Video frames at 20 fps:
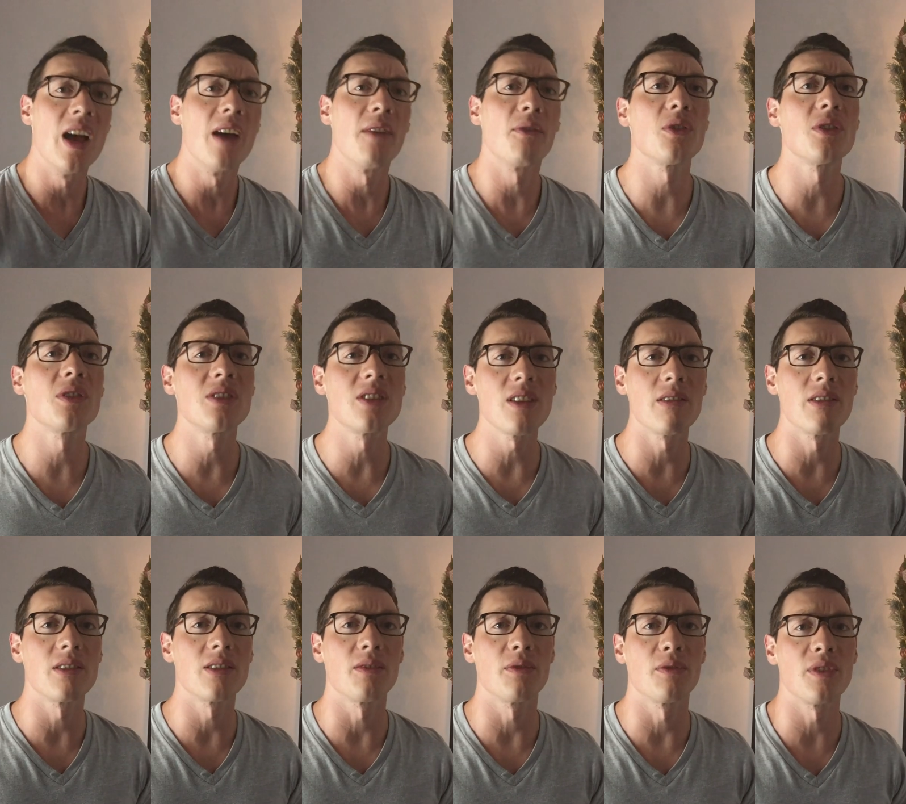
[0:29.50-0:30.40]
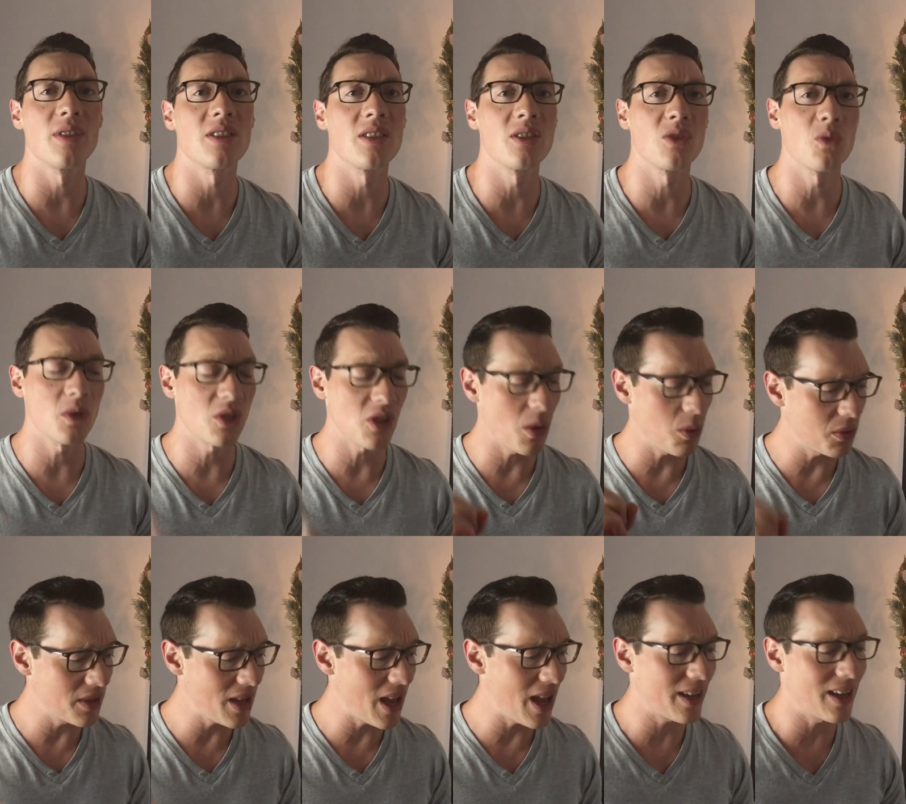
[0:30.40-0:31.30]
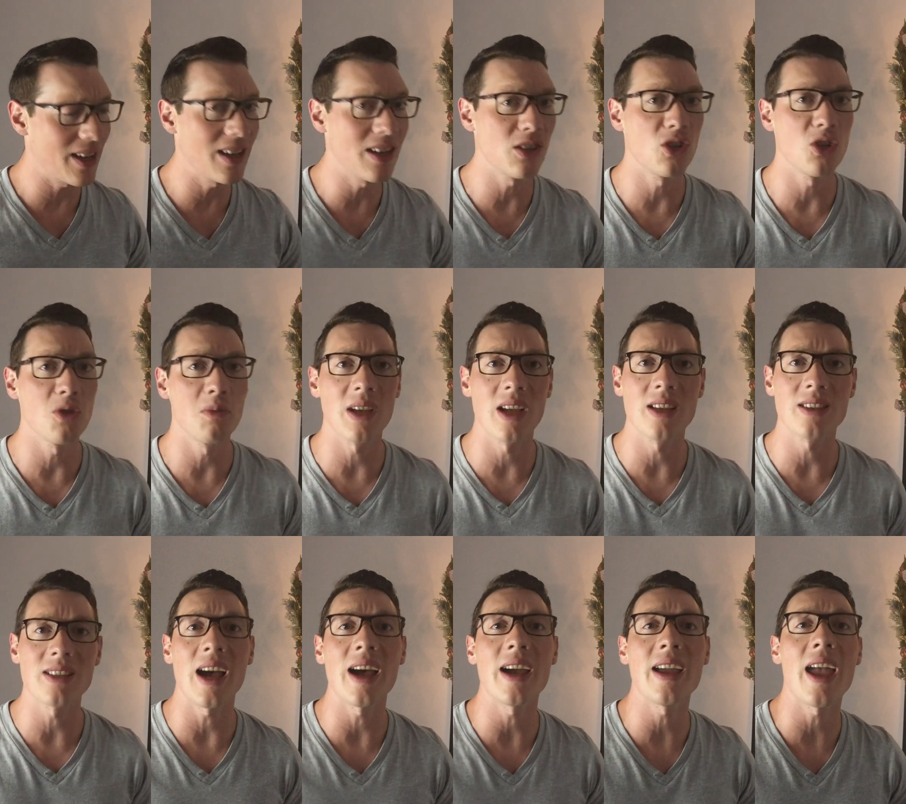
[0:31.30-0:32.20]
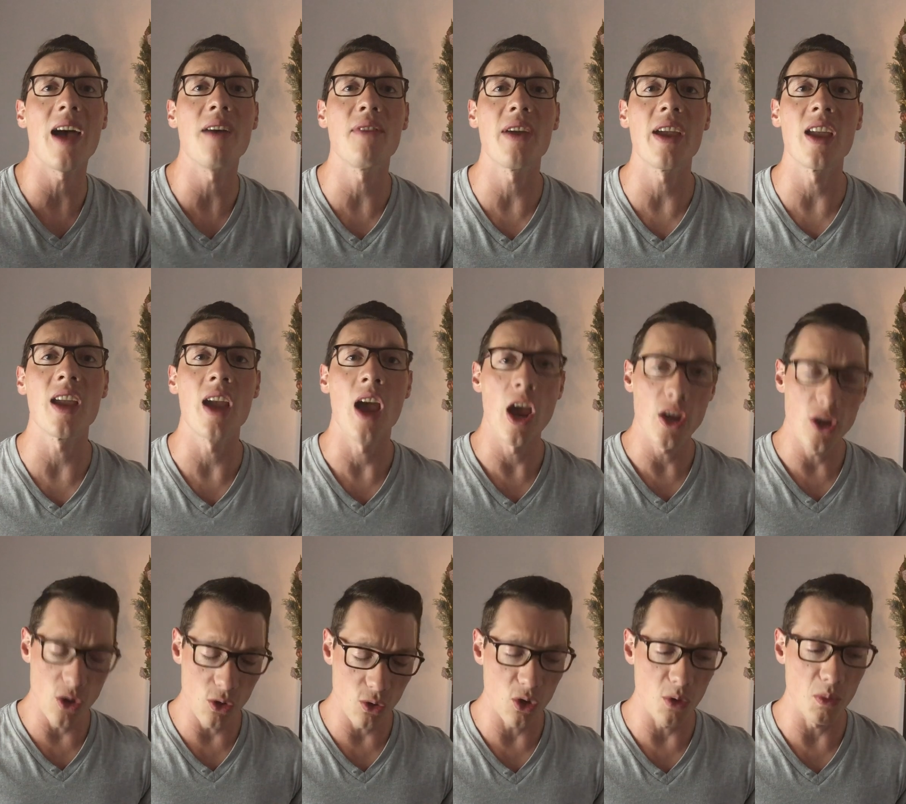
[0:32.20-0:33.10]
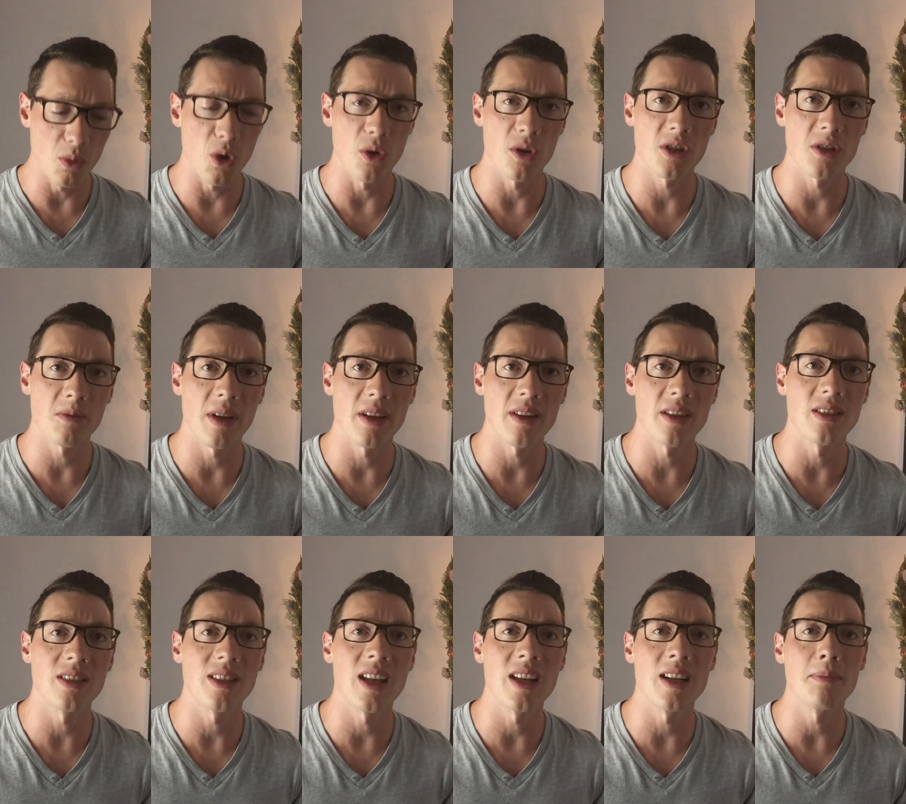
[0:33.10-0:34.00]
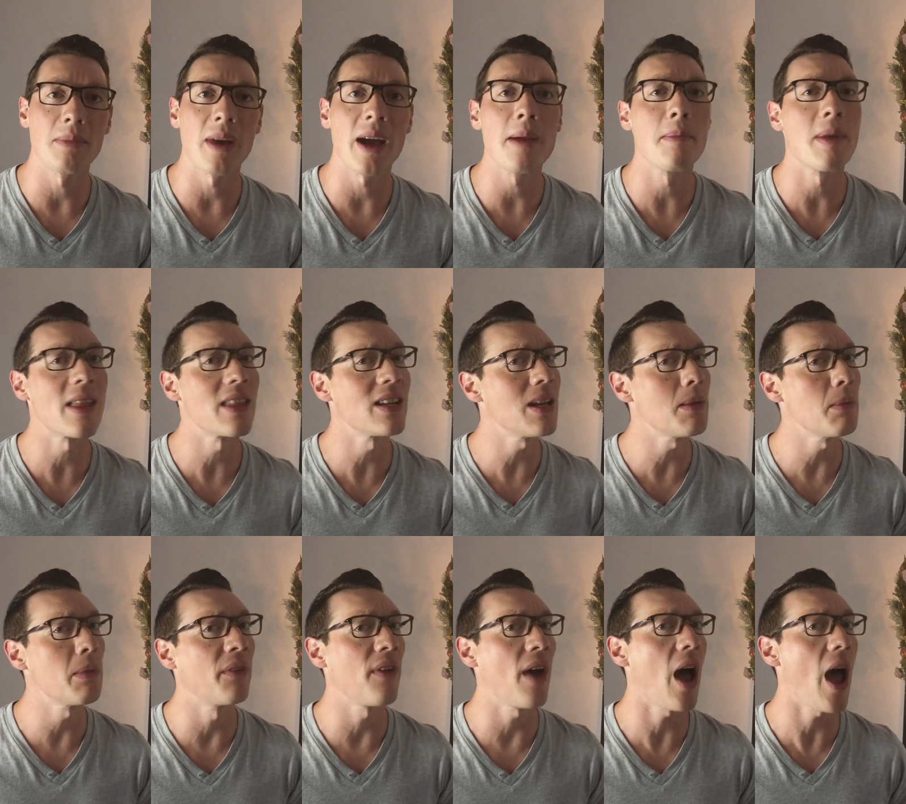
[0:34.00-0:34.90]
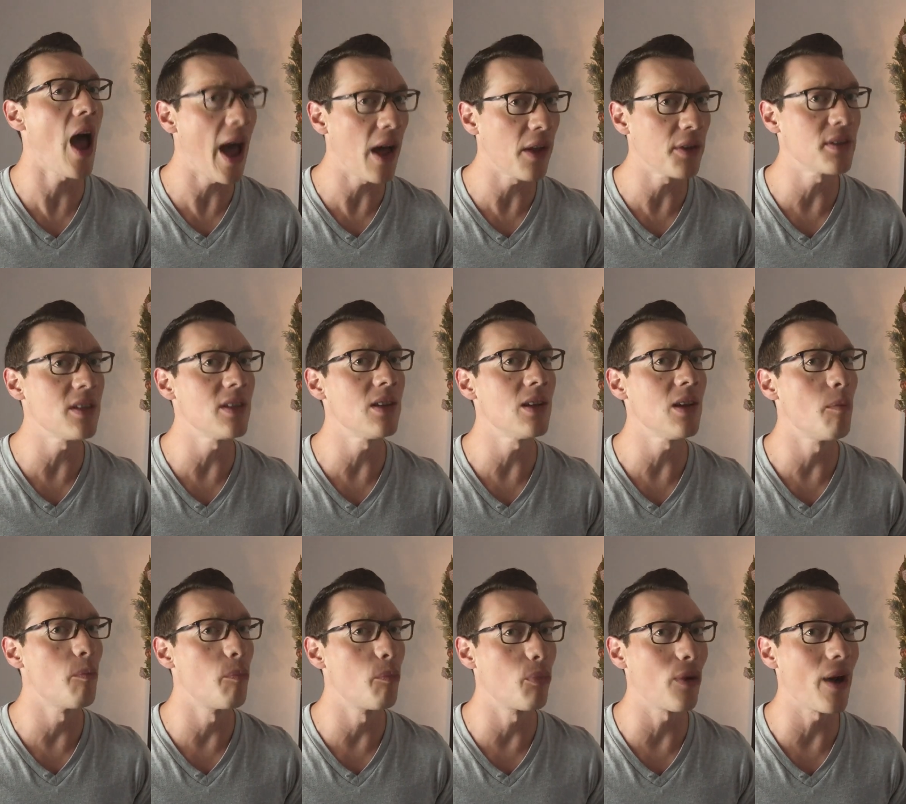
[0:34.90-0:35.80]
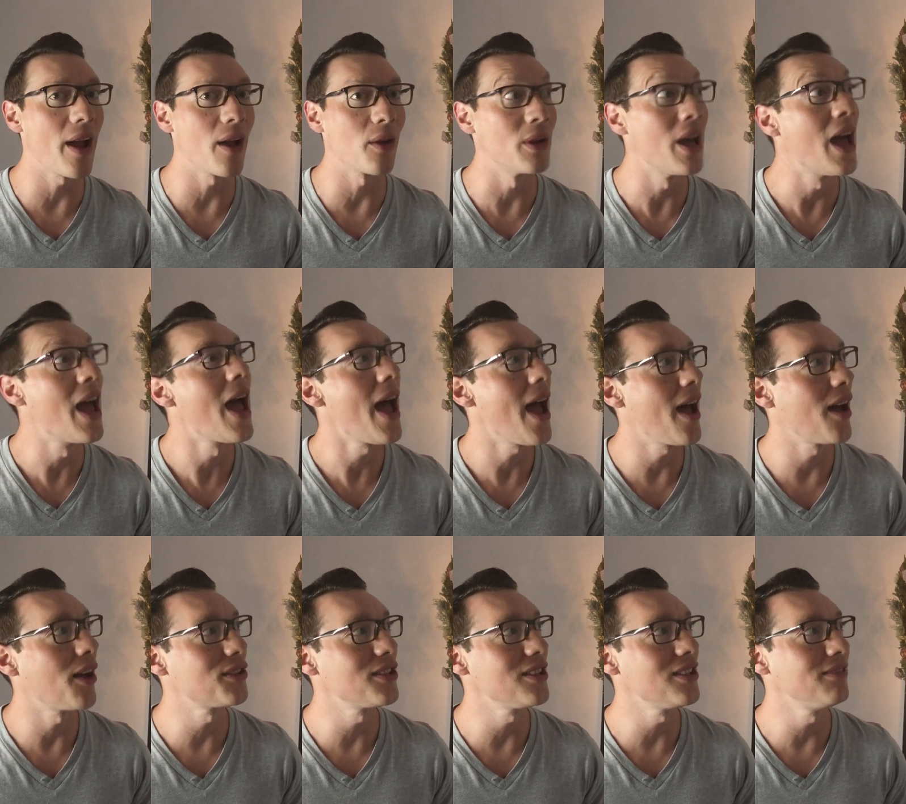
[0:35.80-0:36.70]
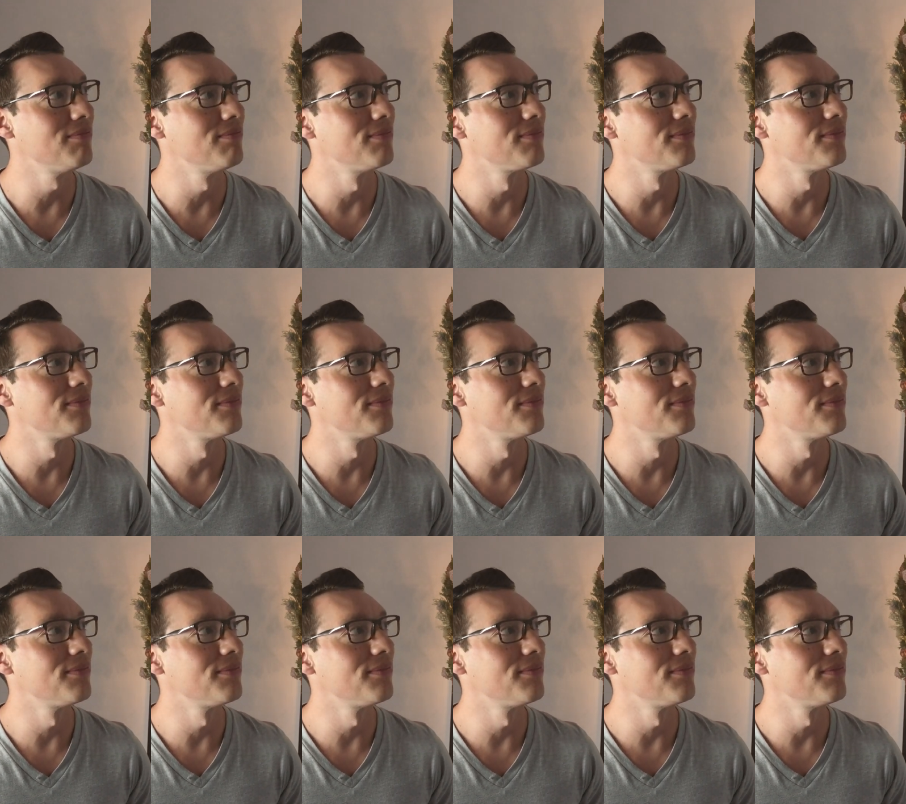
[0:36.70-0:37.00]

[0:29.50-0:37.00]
for a series of reasons which I will not get into because I have a YouTube correspondent standing by by the name of Alton Brown. Alton,